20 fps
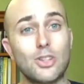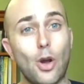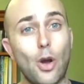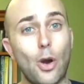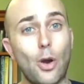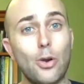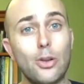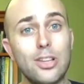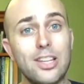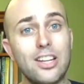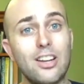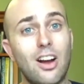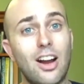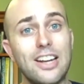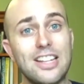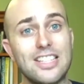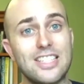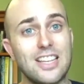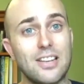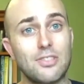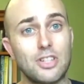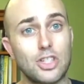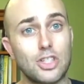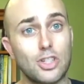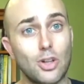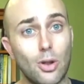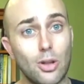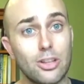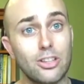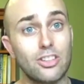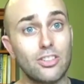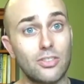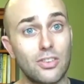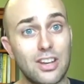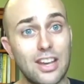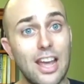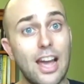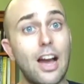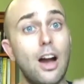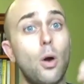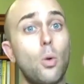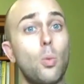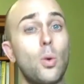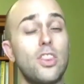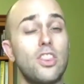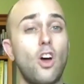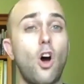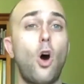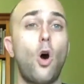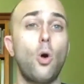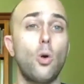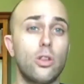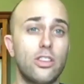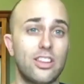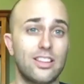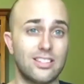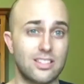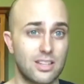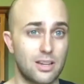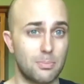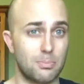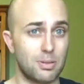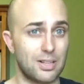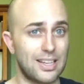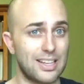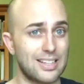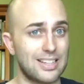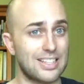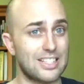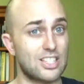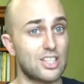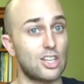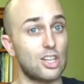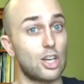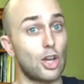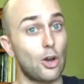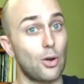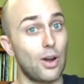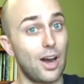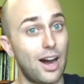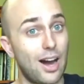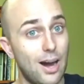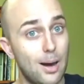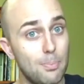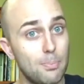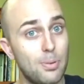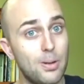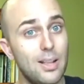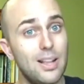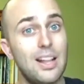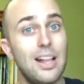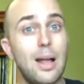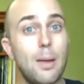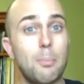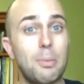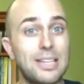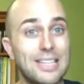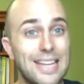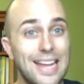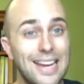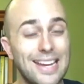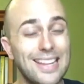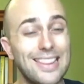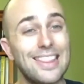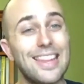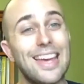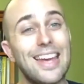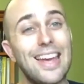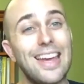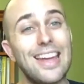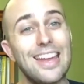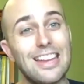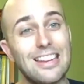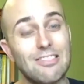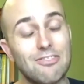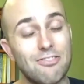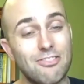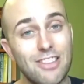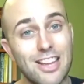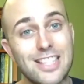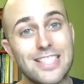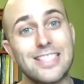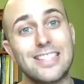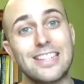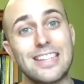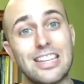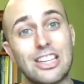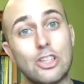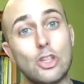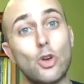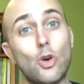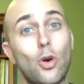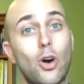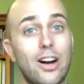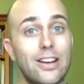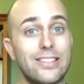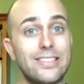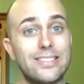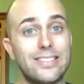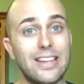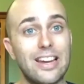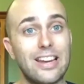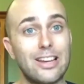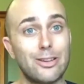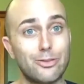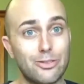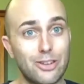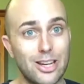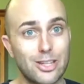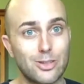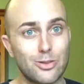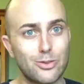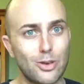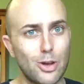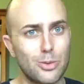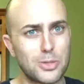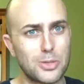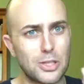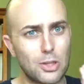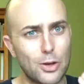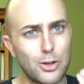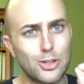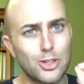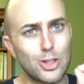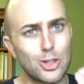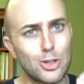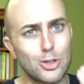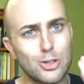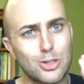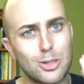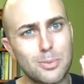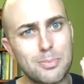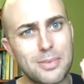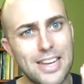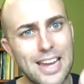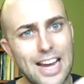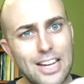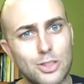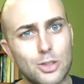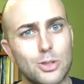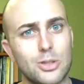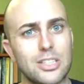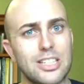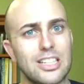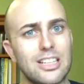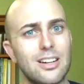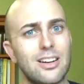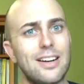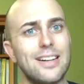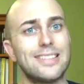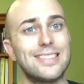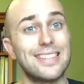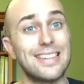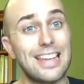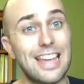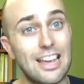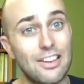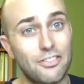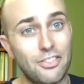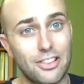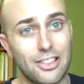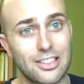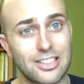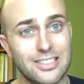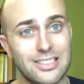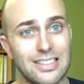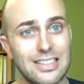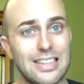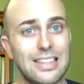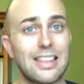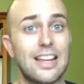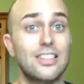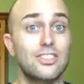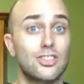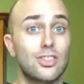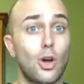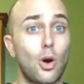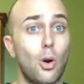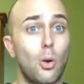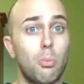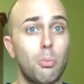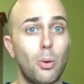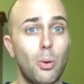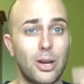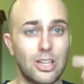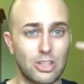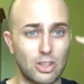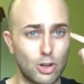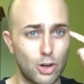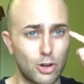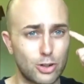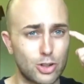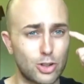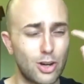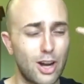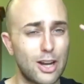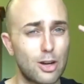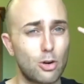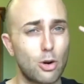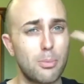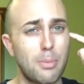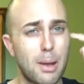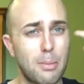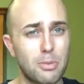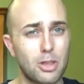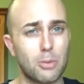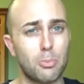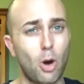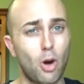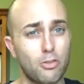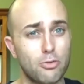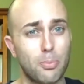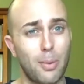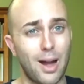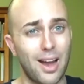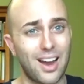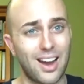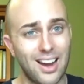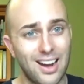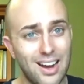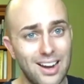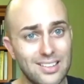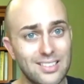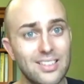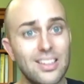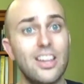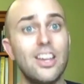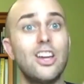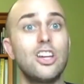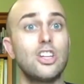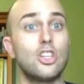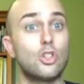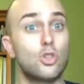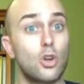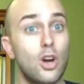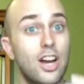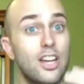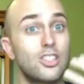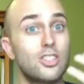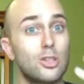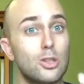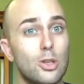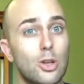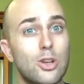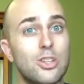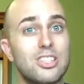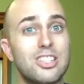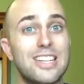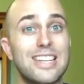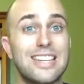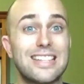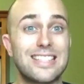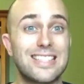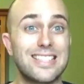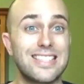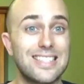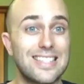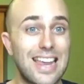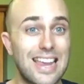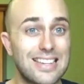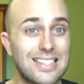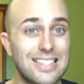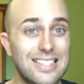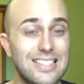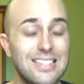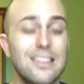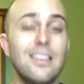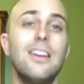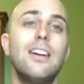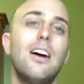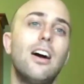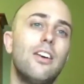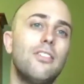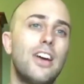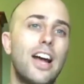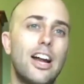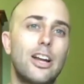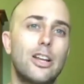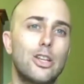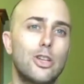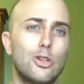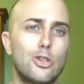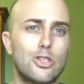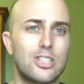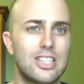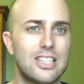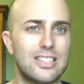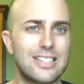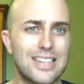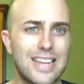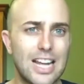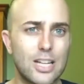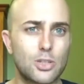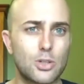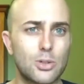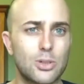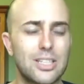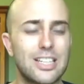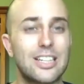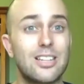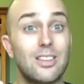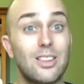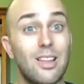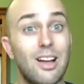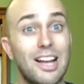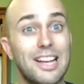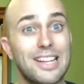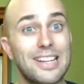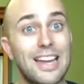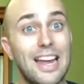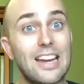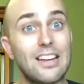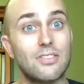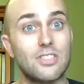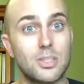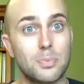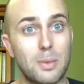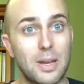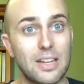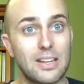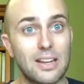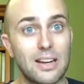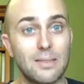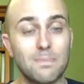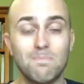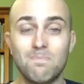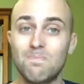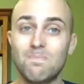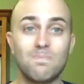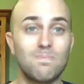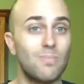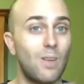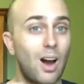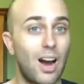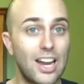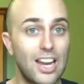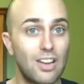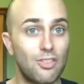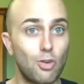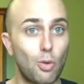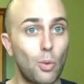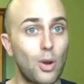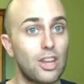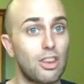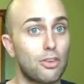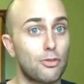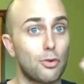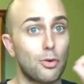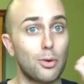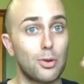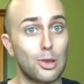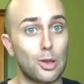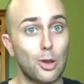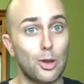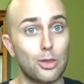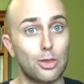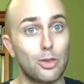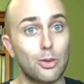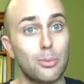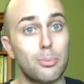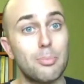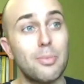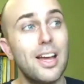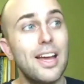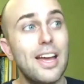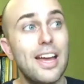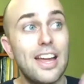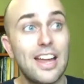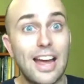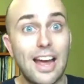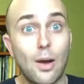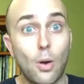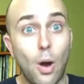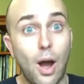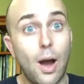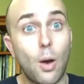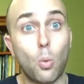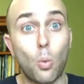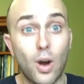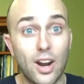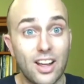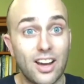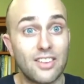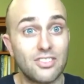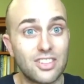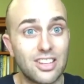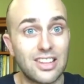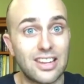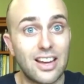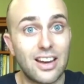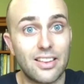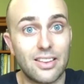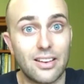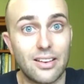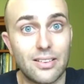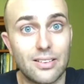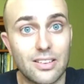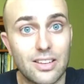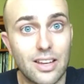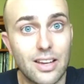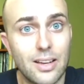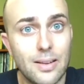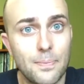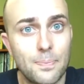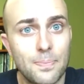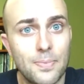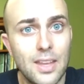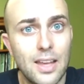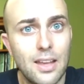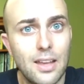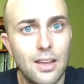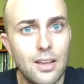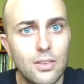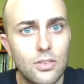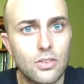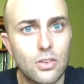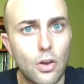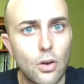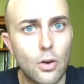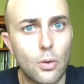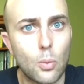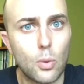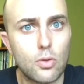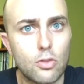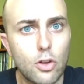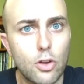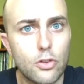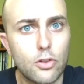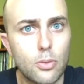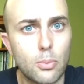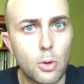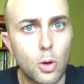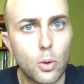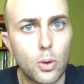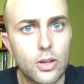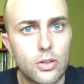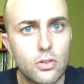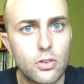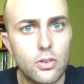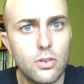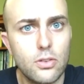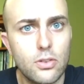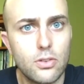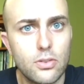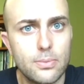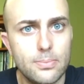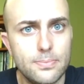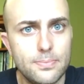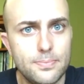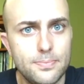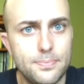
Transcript: It's only $97 for now. When the whole thing's complete, it's going to go up. But get in there, invest in your understanding of phrasal verbs and learn to use them naturally, guys, and effortlessly. That's the whole point. You're not trying to remember them off by heart. You're trying to learn to get a sense of how to use these naturally like a native speaker. I never went through and learnt them one after the other, okay? So we've got some questions.